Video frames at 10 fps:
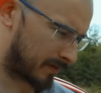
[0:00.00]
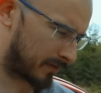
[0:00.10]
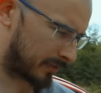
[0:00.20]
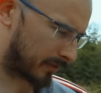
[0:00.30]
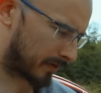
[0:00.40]
We're
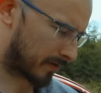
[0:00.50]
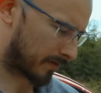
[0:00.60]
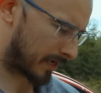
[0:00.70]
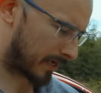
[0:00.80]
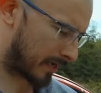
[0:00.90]
just gonna
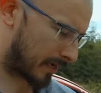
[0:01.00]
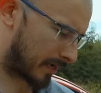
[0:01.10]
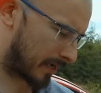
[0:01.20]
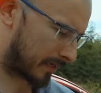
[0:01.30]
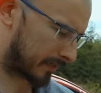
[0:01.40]
go in
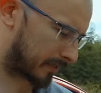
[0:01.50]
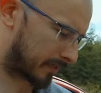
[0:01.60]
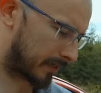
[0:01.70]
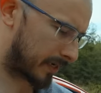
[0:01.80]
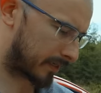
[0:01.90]
and
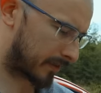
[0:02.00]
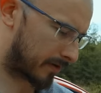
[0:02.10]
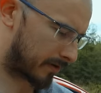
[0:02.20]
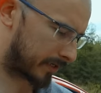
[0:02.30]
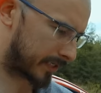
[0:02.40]
connect the
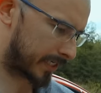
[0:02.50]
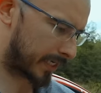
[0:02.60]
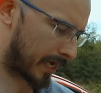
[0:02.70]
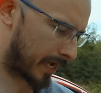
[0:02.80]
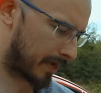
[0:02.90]

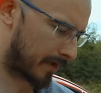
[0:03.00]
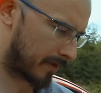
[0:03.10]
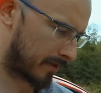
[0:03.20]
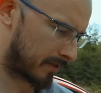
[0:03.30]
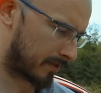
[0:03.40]
RTK.
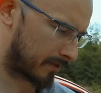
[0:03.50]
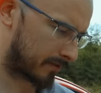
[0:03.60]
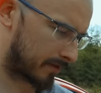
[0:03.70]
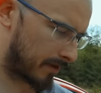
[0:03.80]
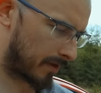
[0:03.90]

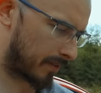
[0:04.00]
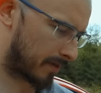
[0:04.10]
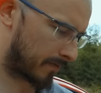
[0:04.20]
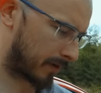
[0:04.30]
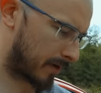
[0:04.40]
Let's see,
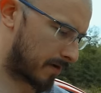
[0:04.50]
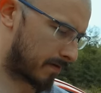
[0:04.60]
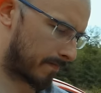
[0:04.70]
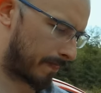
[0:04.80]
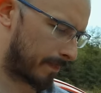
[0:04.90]
there we
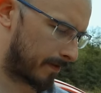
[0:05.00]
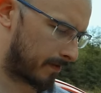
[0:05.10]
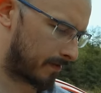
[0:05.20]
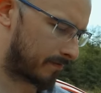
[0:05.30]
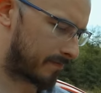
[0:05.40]
go.
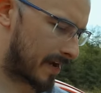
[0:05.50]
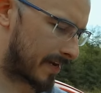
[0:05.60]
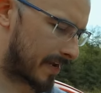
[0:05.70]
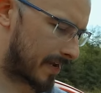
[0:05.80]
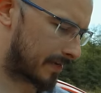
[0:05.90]

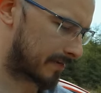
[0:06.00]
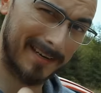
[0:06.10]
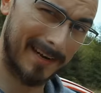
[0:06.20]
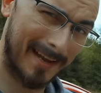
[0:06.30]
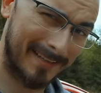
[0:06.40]
Finding,
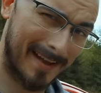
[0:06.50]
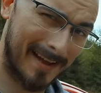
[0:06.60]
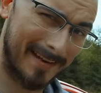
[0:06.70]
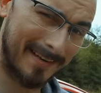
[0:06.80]
connected.